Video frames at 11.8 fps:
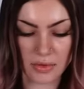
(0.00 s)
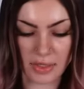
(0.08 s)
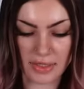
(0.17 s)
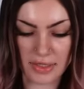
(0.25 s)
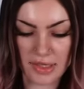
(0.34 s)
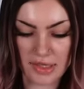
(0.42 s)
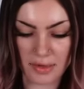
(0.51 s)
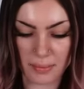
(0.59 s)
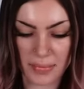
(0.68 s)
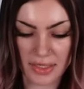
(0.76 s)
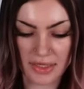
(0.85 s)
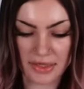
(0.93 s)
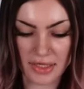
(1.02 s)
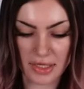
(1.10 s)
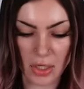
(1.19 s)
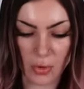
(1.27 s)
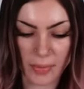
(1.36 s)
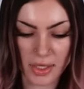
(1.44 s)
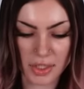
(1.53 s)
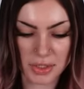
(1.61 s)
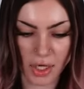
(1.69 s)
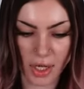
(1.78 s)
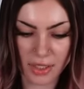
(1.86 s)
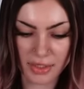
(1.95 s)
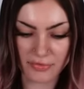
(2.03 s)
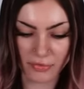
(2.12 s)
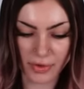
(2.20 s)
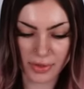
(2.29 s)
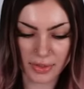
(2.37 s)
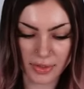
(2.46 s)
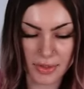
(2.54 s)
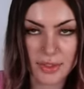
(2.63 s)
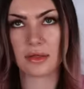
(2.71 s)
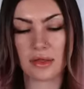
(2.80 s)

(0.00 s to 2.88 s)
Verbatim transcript: Okay, this is a big thing. Oh my gosh, olive oil.